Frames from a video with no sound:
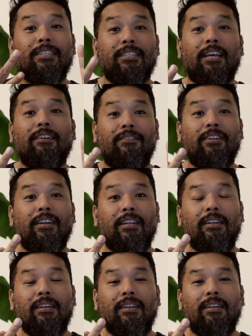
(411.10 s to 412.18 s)

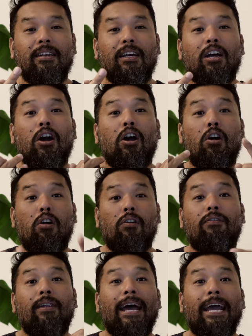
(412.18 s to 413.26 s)
seven,
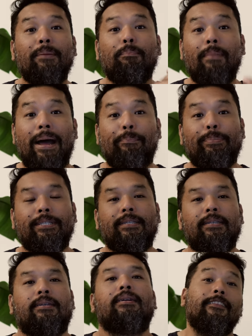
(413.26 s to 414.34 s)
offline
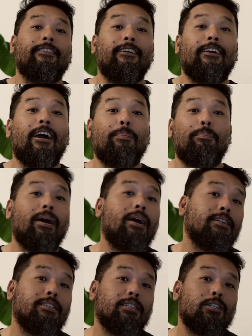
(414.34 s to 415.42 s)
maps. There are
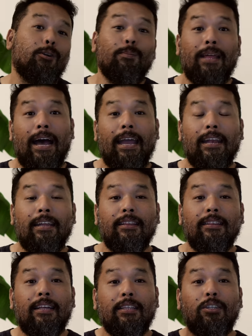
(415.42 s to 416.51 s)
parts of the island